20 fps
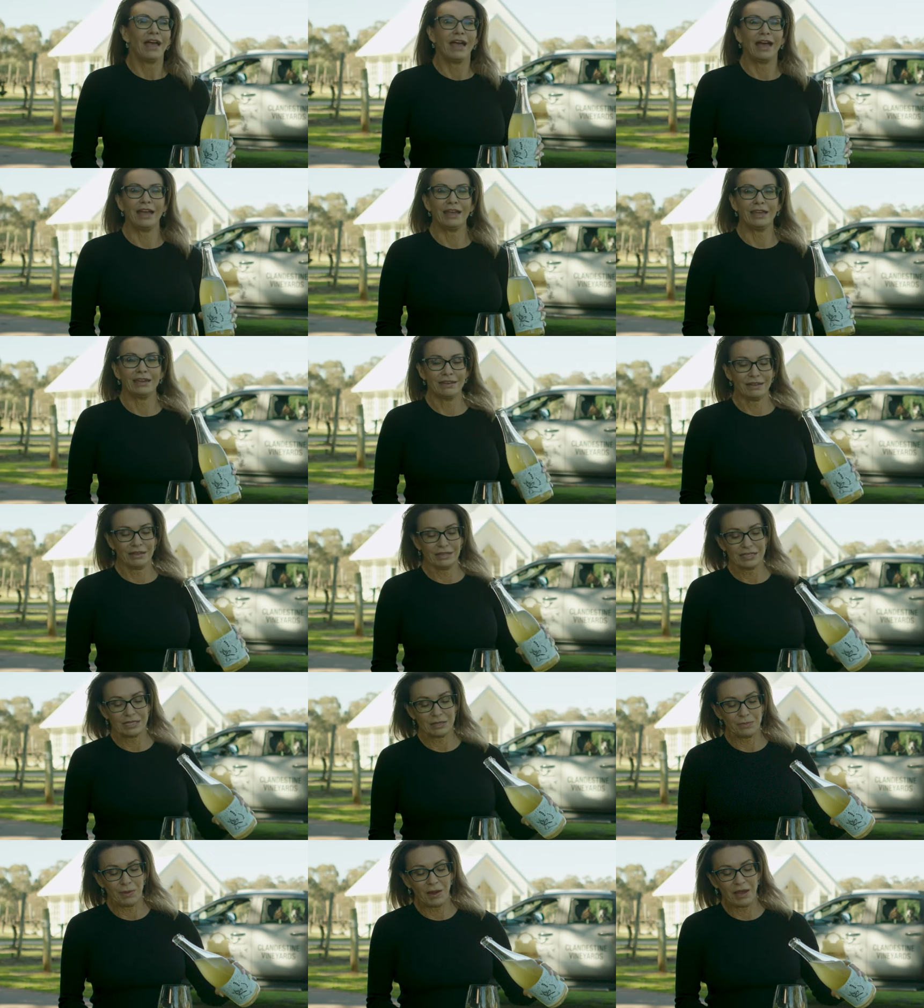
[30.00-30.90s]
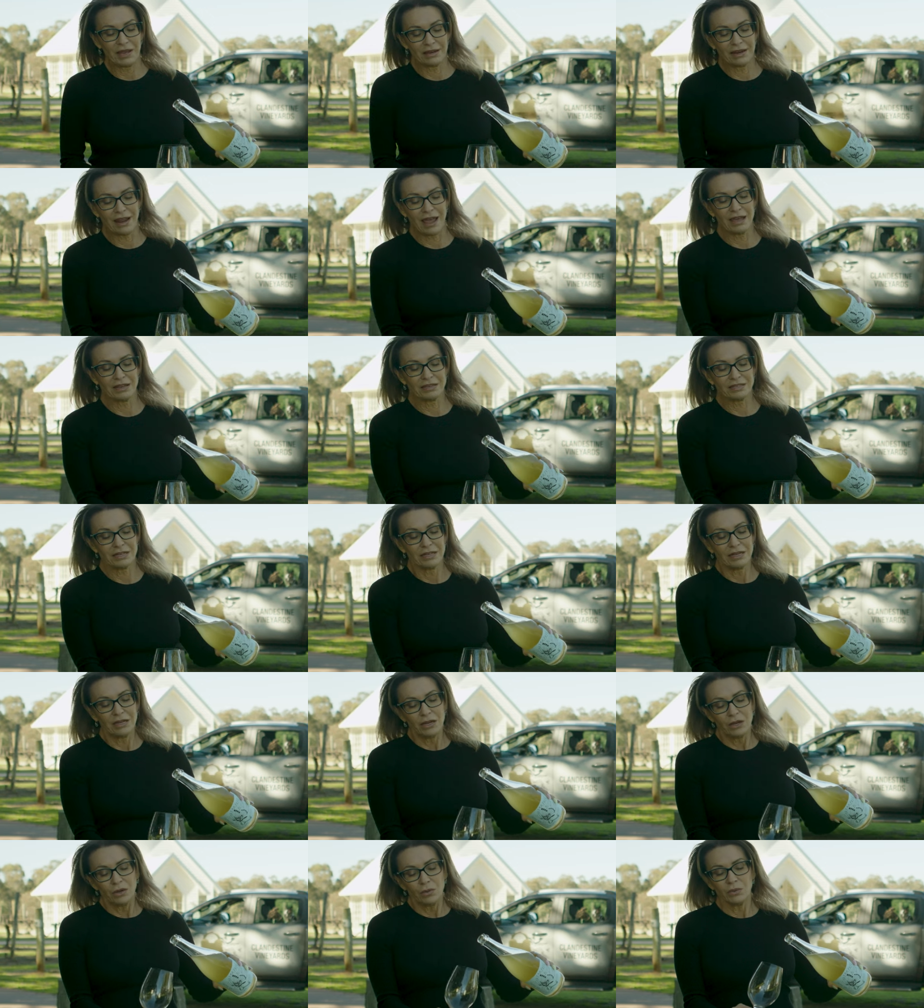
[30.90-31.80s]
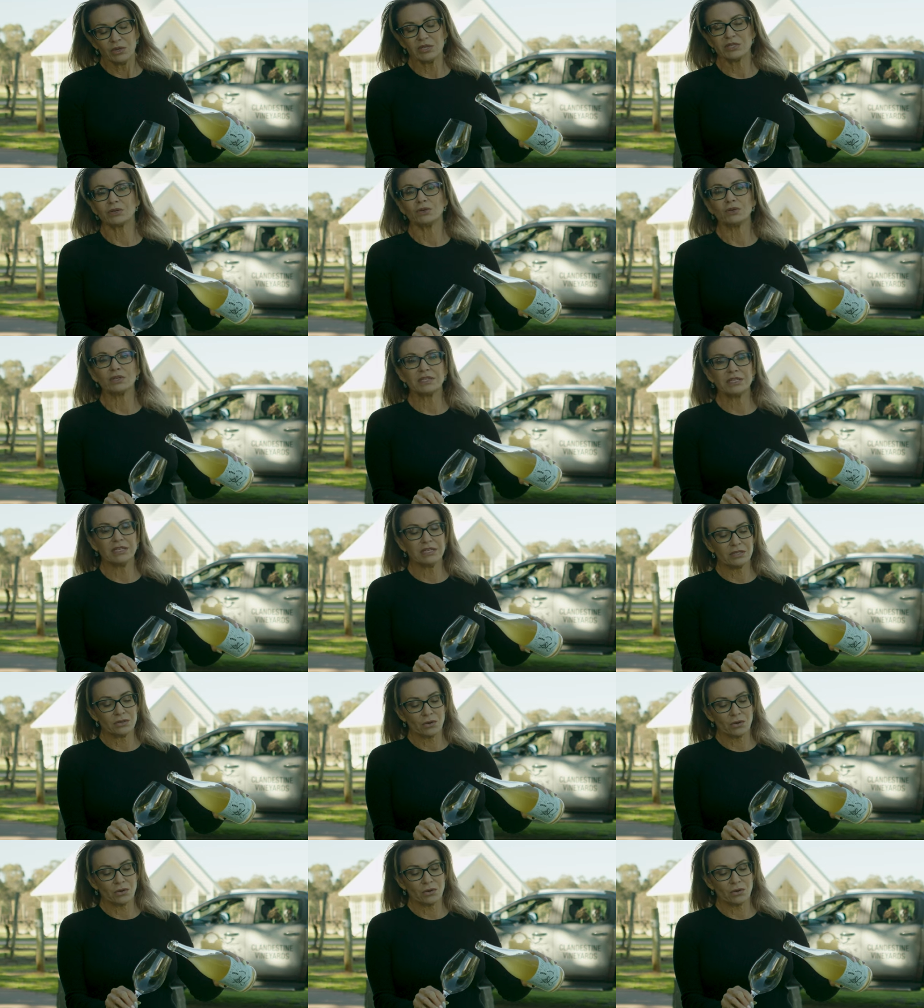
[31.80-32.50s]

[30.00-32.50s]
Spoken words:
and it's a Pet Nat. We source these